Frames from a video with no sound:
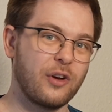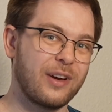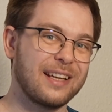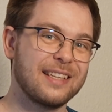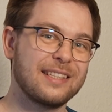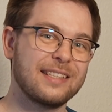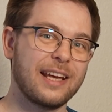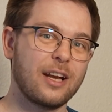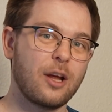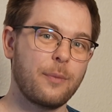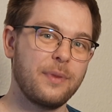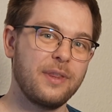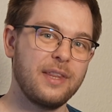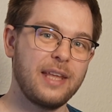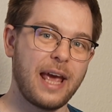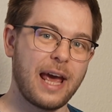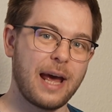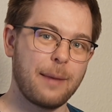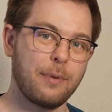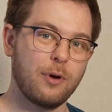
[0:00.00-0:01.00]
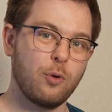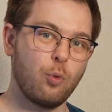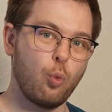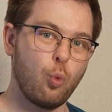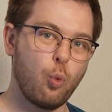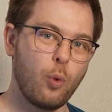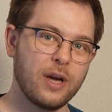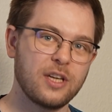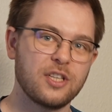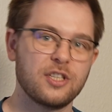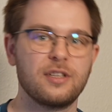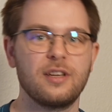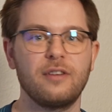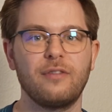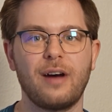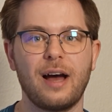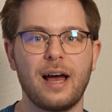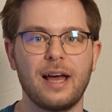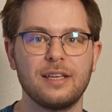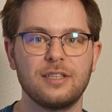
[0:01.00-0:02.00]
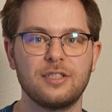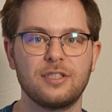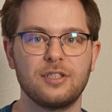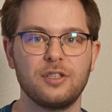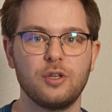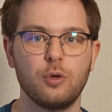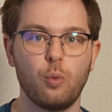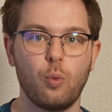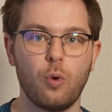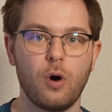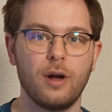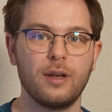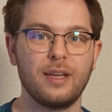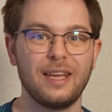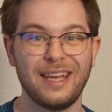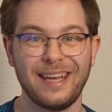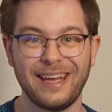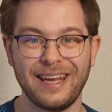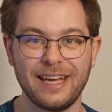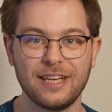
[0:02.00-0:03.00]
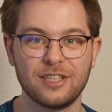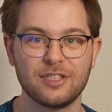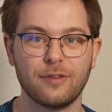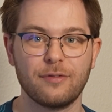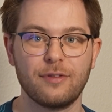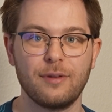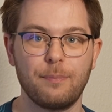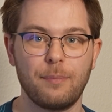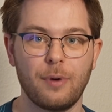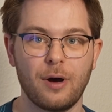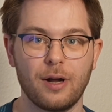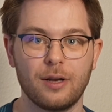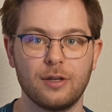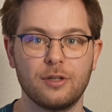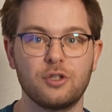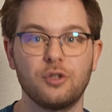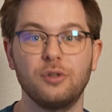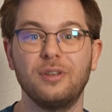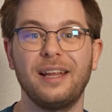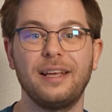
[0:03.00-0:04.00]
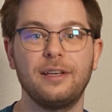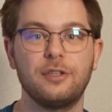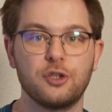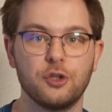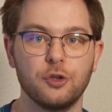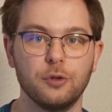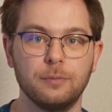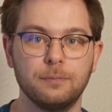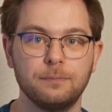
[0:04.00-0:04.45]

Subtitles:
you can set up in the app which device you want each of the buttons to link to.